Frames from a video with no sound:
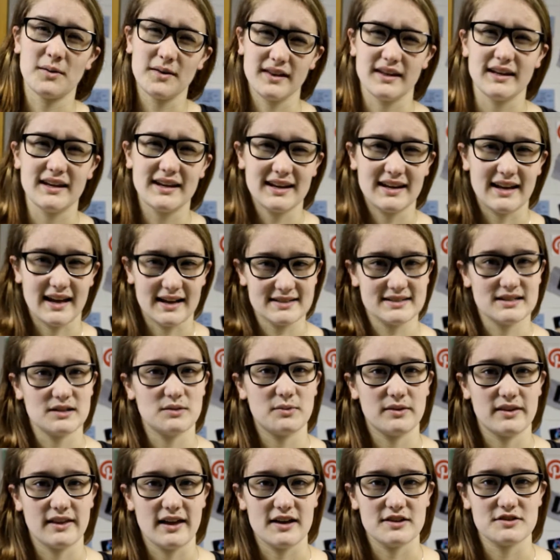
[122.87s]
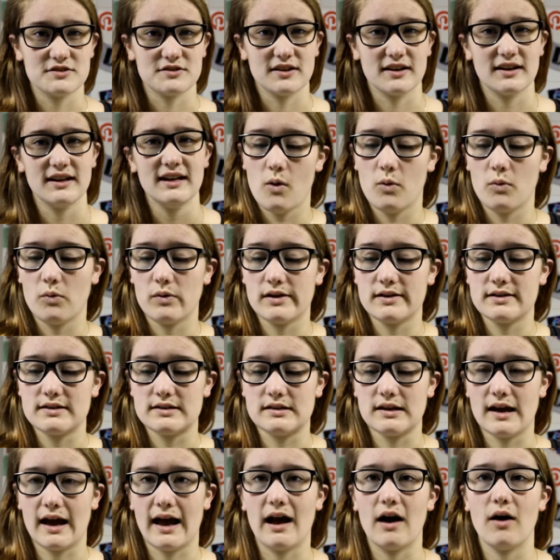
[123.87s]
really connected with Ezra
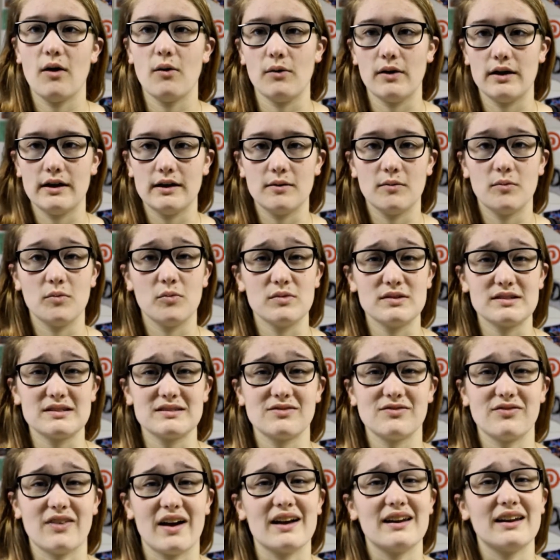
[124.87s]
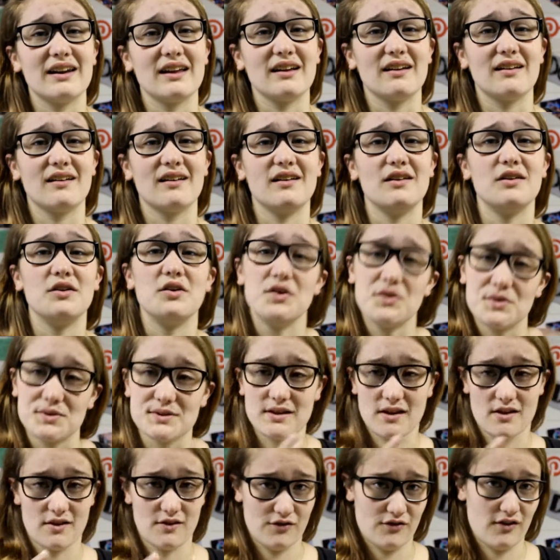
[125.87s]
was how he was finding a new
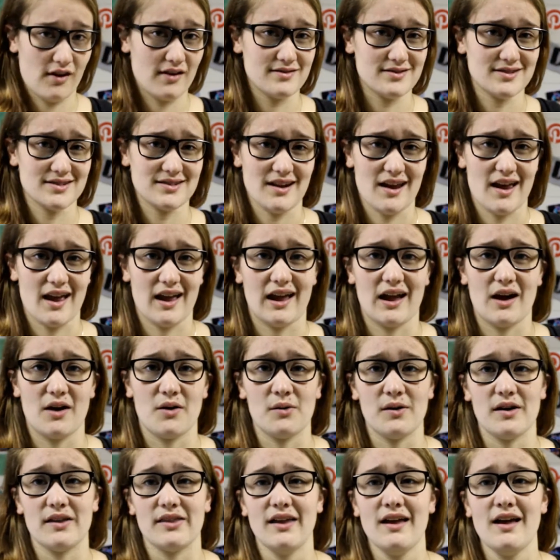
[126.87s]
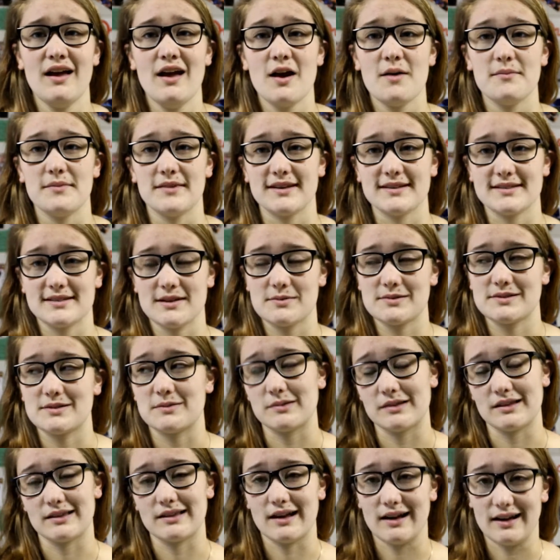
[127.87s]
set of friends to hang out with, because that was
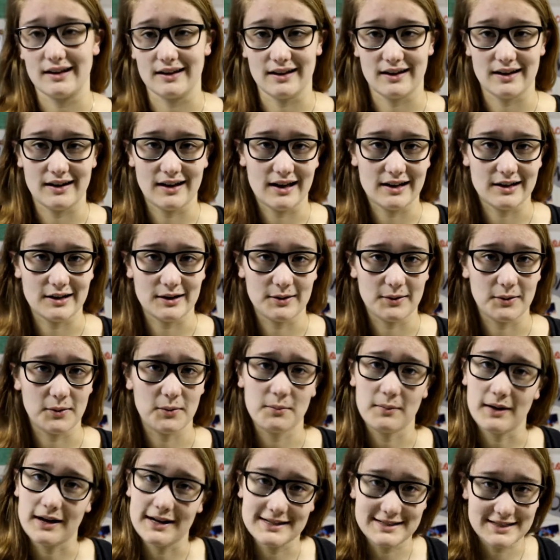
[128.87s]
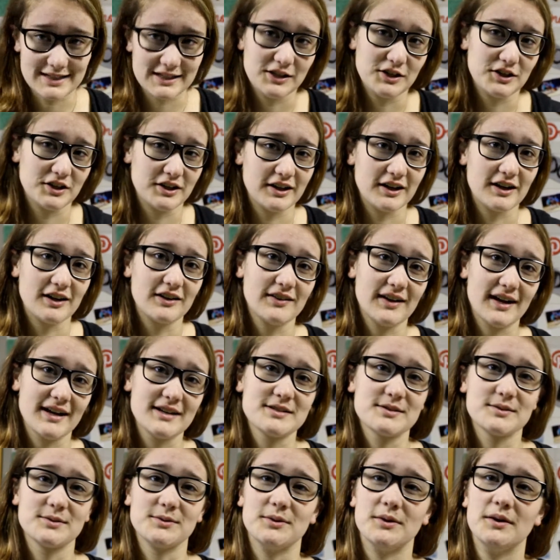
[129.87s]
something that I kind of had to do my senior year of high
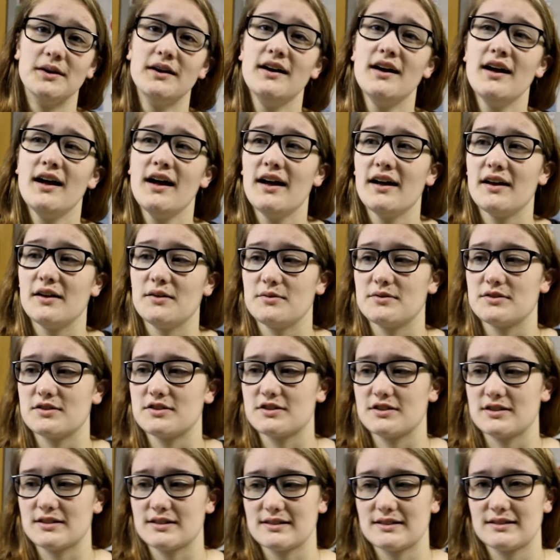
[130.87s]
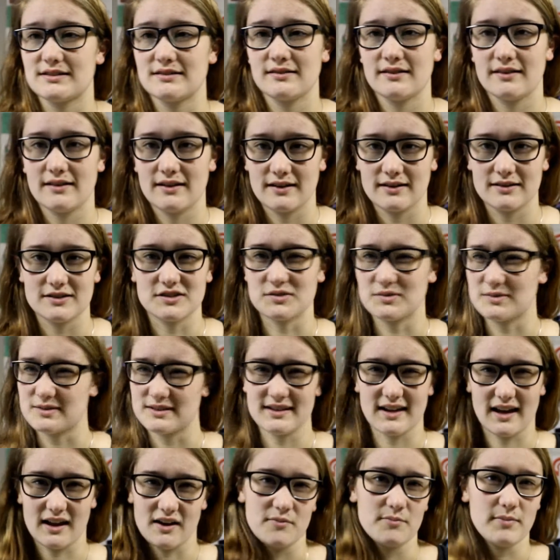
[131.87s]
school. It just
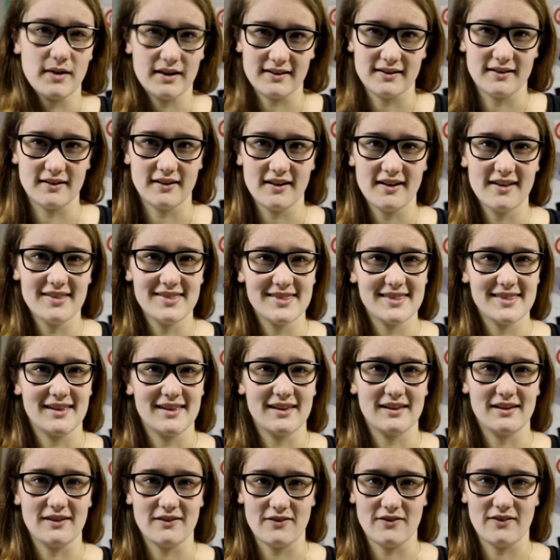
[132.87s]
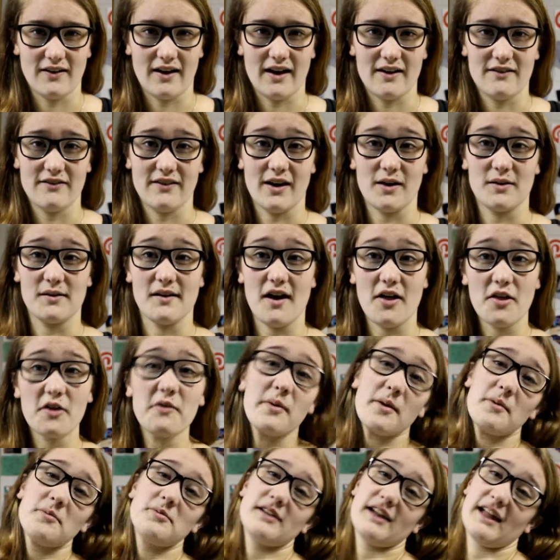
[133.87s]
was kind of better if I found other
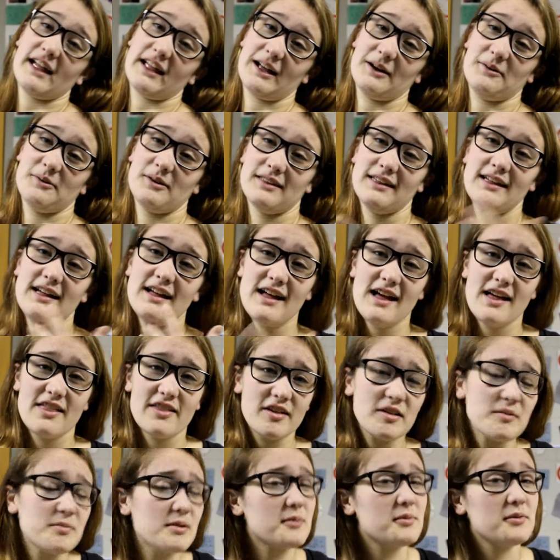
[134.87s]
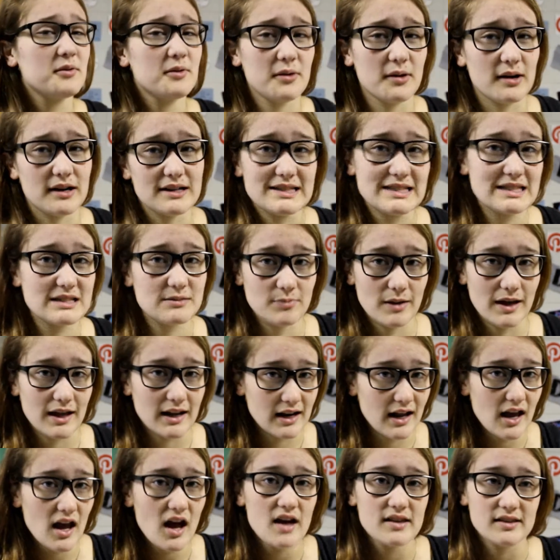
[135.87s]
people to hang out with than the people who I had
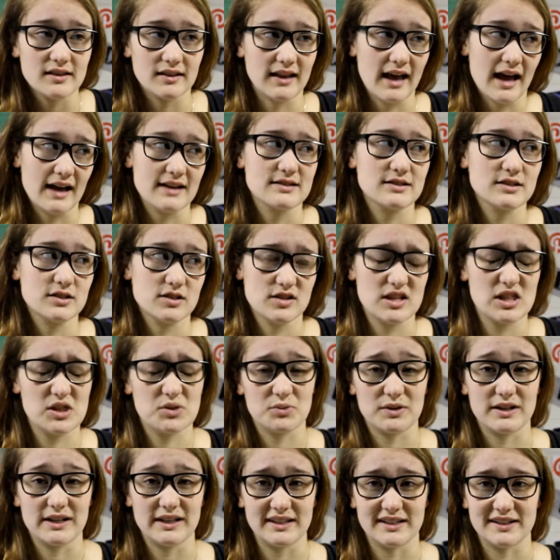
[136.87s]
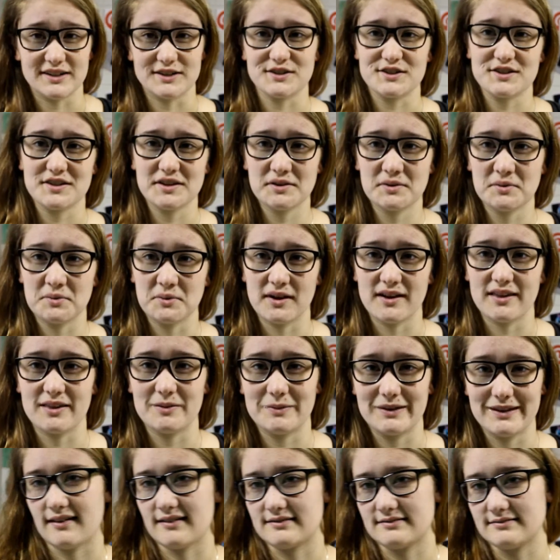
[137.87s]
spent the last 3 years
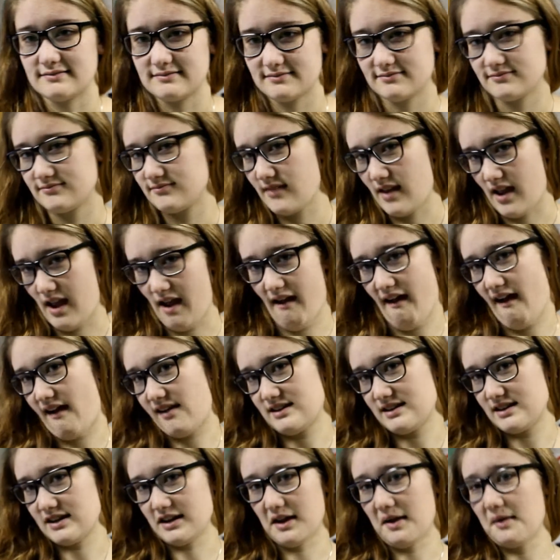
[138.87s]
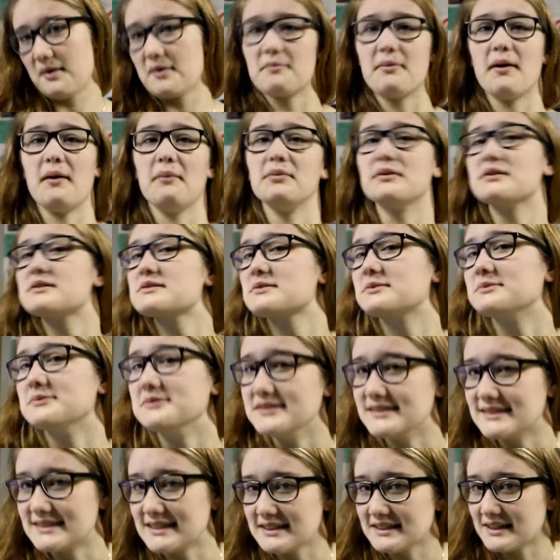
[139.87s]
with. I didn't go to public
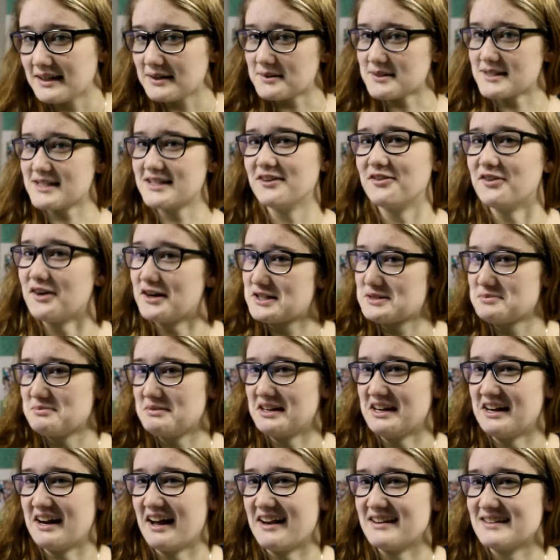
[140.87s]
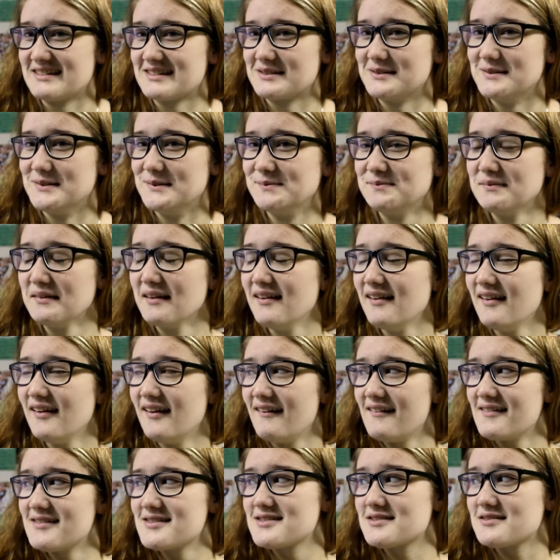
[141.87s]
school until I was a freshman in high school,
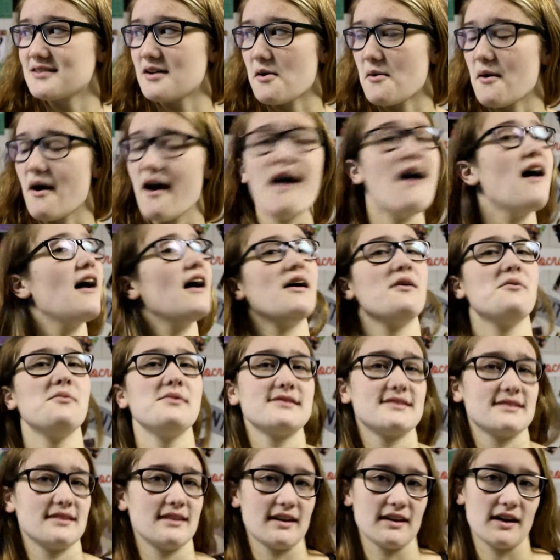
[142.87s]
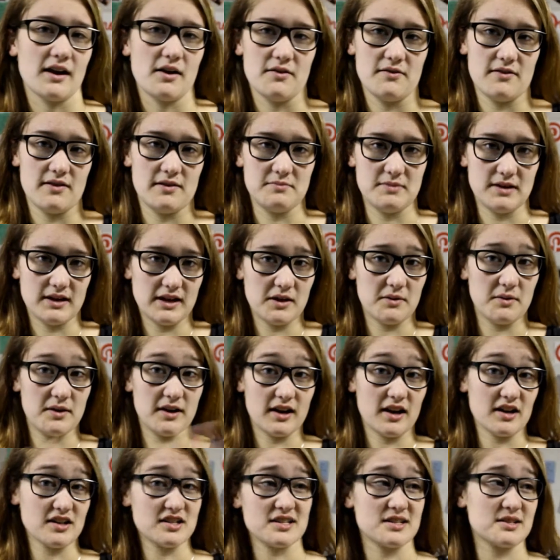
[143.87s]
so it wasn't like I had been
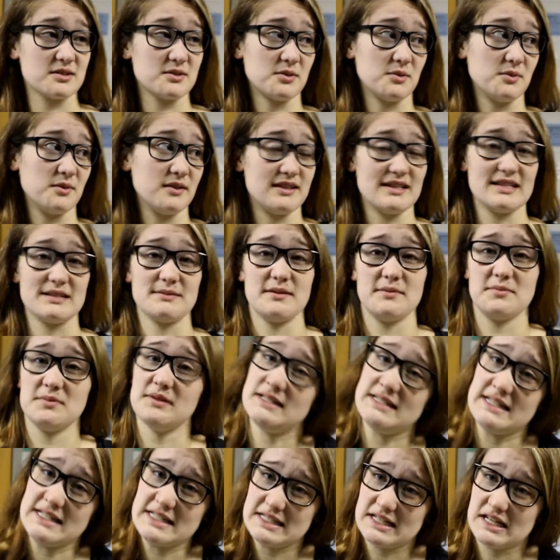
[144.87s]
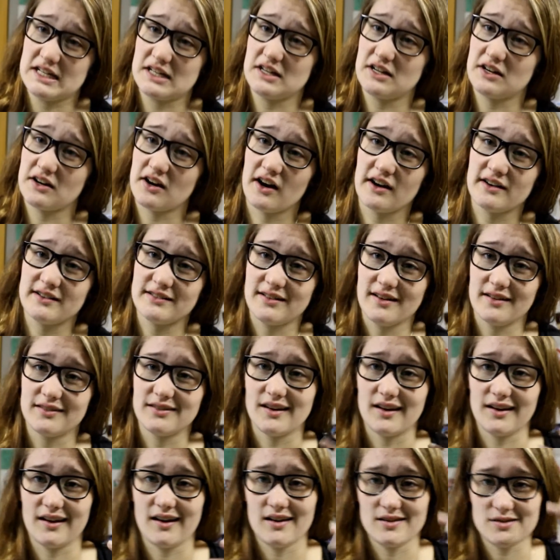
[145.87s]
going to school with these people since kindergarten,
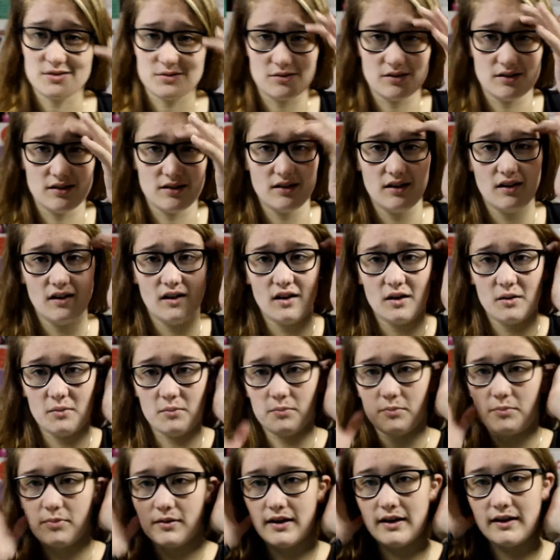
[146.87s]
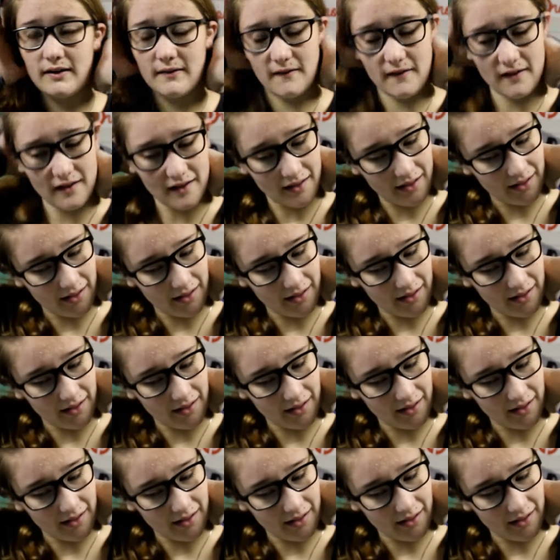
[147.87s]
unlike Ezra, but